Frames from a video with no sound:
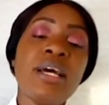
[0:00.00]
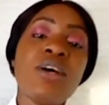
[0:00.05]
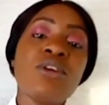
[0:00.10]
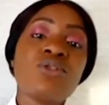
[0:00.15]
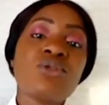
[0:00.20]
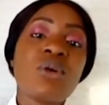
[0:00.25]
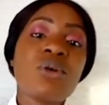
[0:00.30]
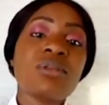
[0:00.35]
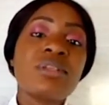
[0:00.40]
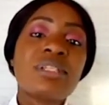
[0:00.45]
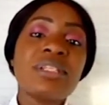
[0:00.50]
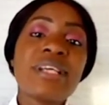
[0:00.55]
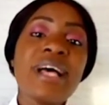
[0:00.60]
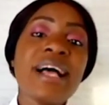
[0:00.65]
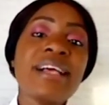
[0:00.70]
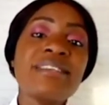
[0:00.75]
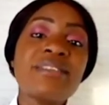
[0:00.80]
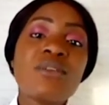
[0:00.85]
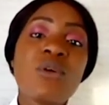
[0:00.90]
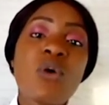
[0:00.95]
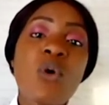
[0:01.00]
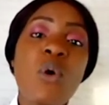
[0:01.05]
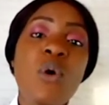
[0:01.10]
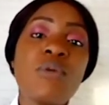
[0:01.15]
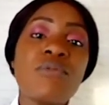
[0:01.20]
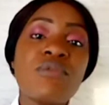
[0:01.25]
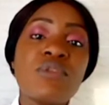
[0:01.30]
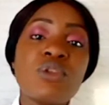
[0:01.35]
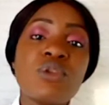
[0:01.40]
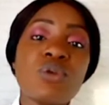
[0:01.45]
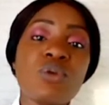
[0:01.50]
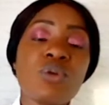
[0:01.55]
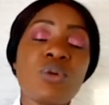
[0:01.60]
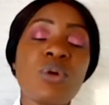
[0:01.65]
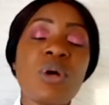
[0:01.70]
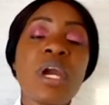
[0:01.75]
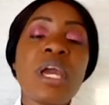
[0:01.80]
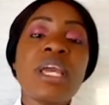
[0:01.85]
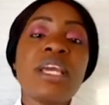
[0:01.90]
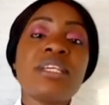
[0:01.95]
So SARS-CoV-2
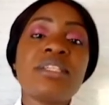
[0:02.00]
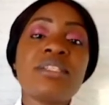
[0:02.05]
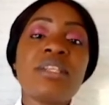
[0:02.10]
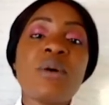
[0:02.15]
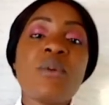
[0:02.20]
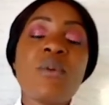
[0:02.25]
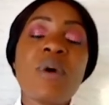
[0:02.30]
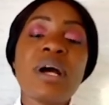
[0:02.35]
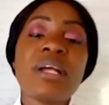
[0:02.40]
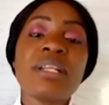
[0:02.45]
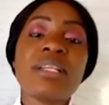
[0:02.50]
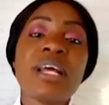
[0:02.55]
is the one